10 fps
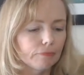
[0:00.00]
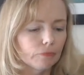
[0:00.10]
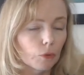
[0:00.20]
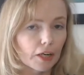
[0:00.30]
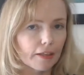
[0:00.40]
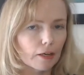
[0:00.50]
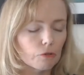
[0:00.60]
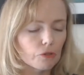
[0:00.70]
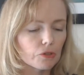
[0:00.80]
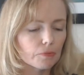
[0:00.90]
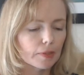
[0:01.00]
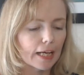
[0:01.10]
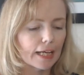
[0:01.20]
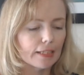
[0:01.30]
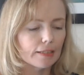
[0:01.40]
One of those.
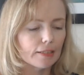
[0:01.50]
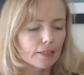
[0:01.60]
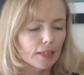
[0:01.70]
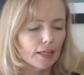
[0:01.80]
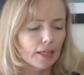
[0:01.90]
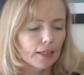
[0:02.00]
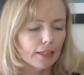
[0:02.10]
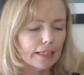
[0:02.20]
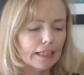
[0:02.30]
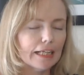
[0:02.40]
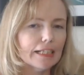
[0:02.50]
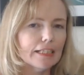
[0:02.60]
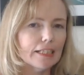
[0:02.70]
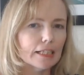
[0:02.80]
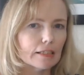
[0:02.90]
And he
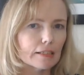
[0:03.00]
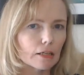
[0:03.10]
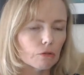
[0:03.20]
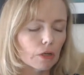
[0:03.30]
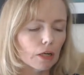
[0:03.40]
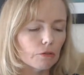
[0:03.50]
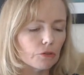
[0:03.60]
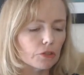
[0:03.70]
leaned in so close